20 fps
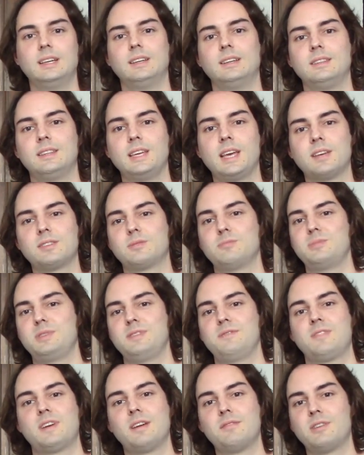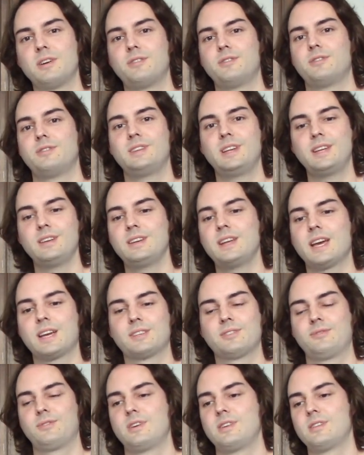The S&P 500
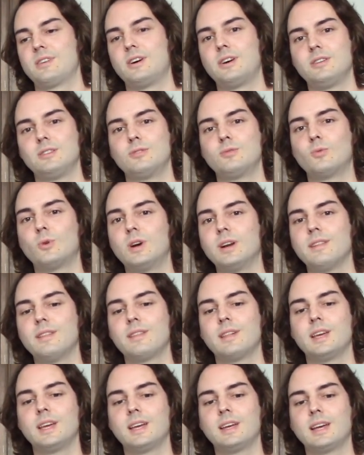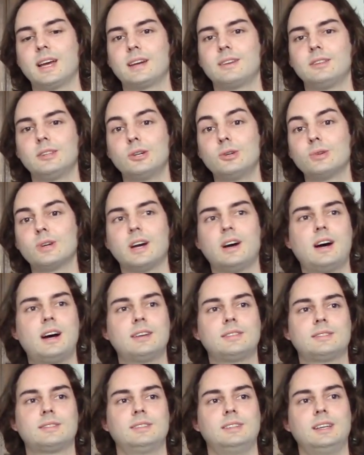index fund, all in one thing at a low
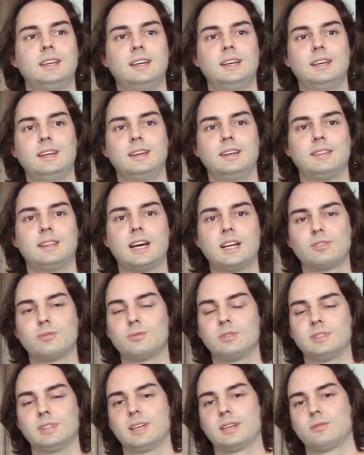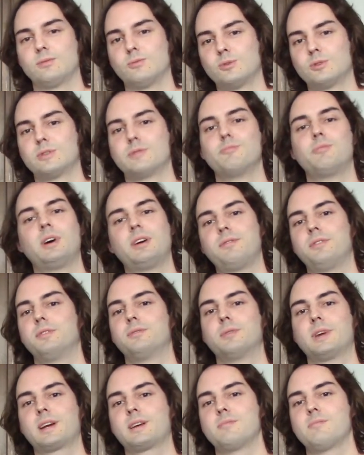cost. That's what, like, Warren Buffett
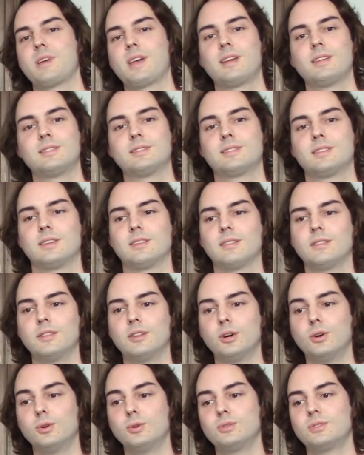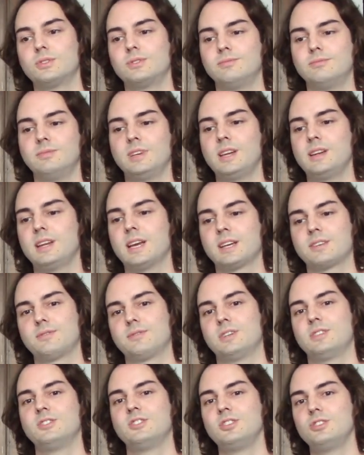recommends. And those index
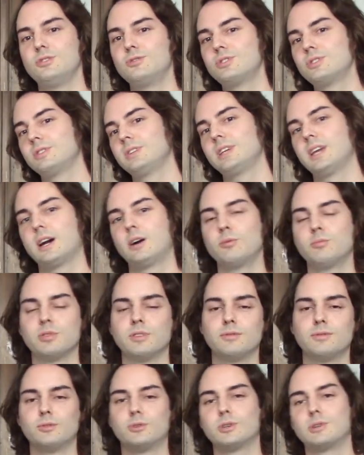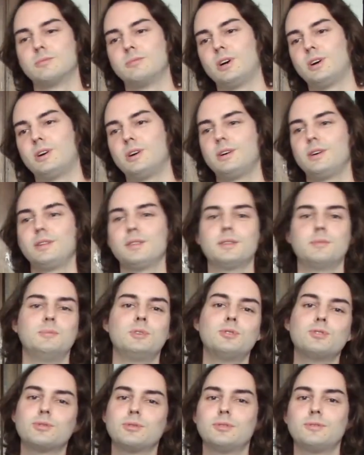funds usually outperform all the
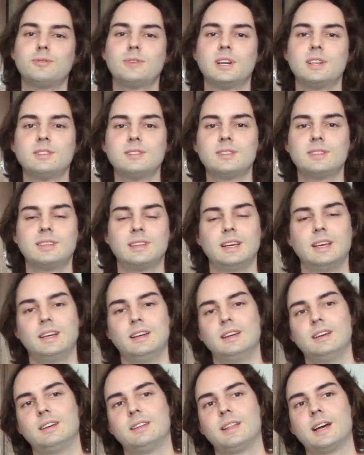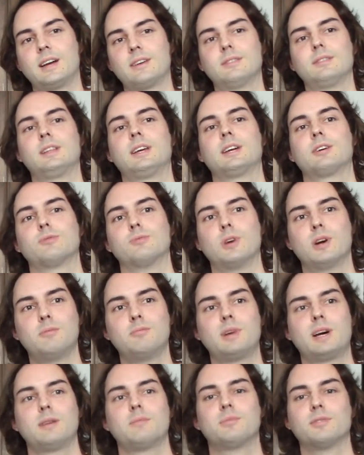mutual funds that are, like, run
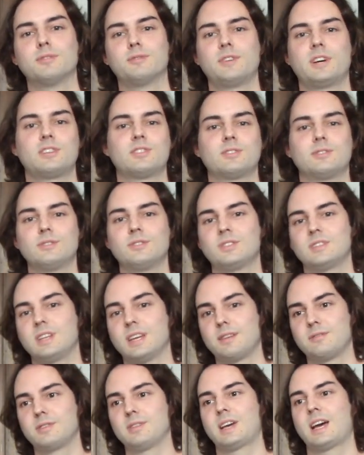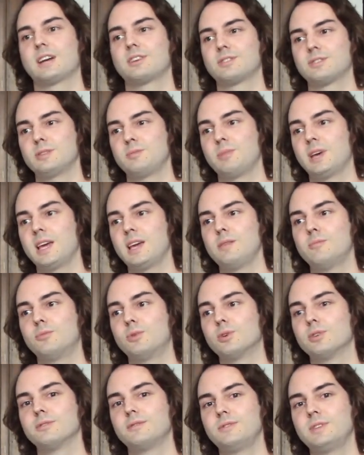by professionals, and you have to actually pay
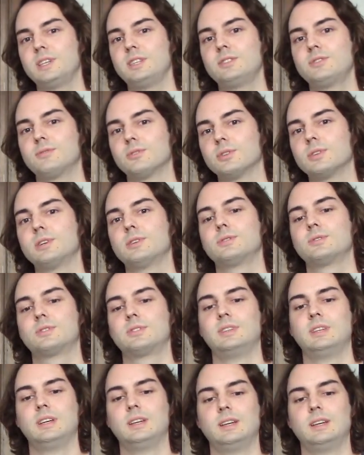more fees for those.